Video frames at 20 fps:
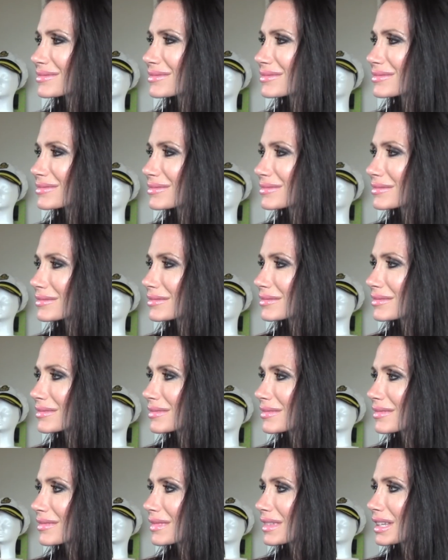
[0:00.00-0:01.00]

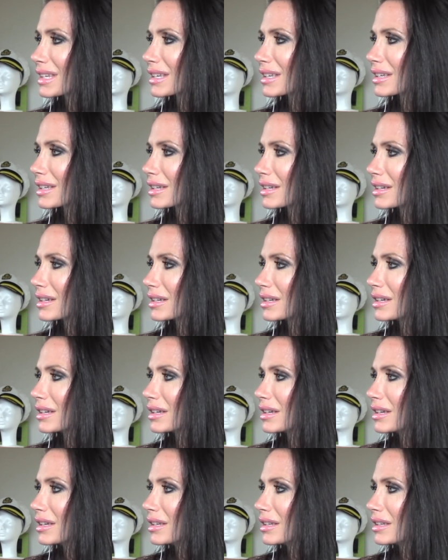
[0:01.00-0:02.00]

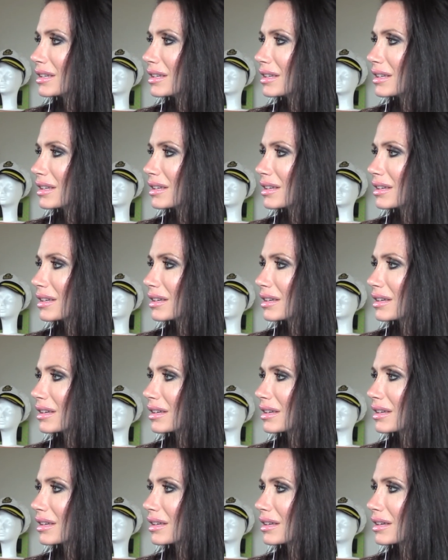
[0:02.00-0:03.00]

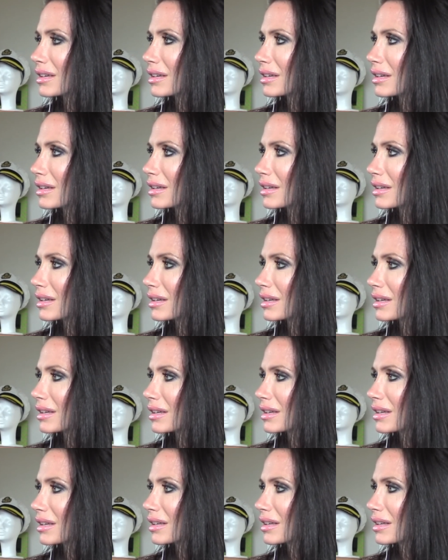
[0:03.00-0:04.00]

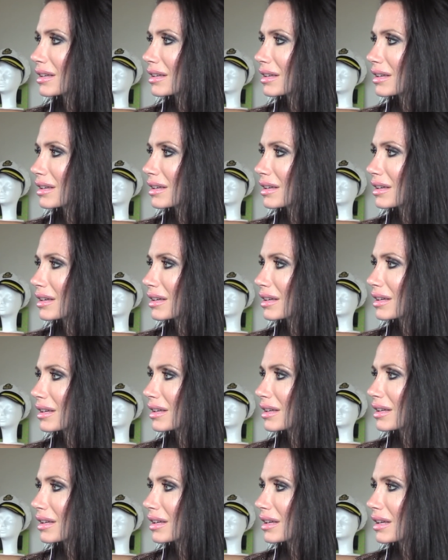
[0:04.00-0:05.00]

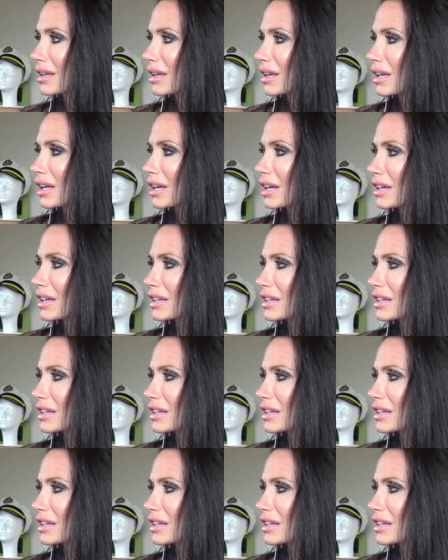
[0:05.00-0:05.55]
No words are spoken by the person on screen.